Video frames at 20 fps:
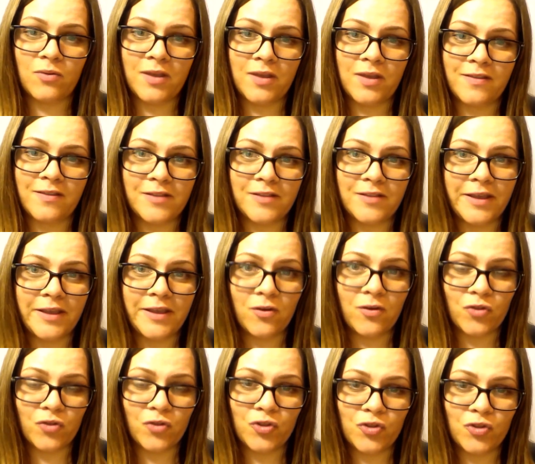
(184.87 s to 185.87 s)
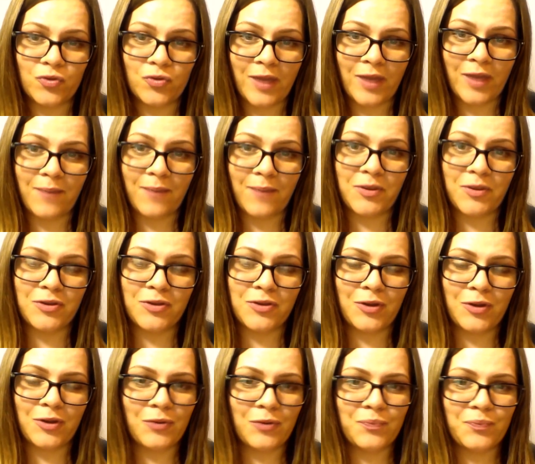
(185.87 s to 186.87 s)
It's illegal to do that, but
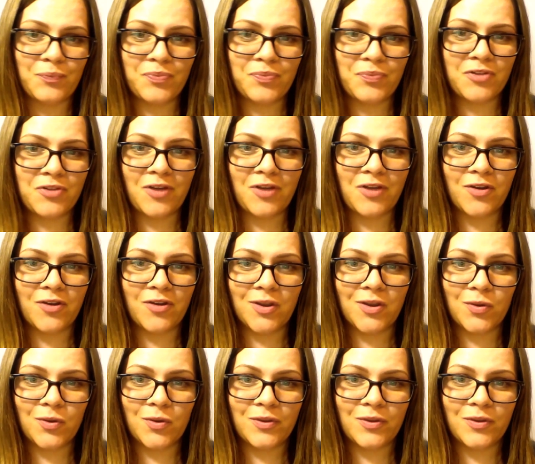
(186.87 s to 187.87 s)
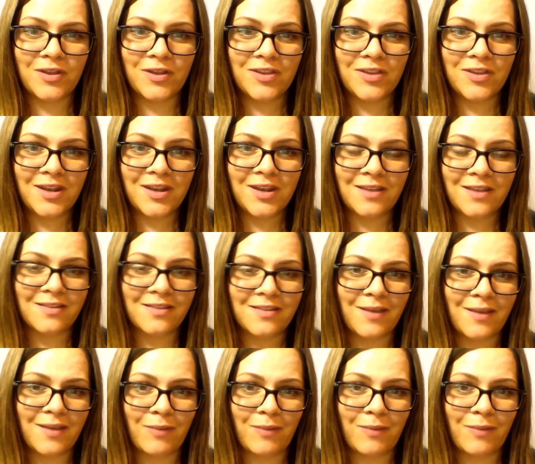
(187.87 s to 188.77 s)
they're not going to go to the clinic and say,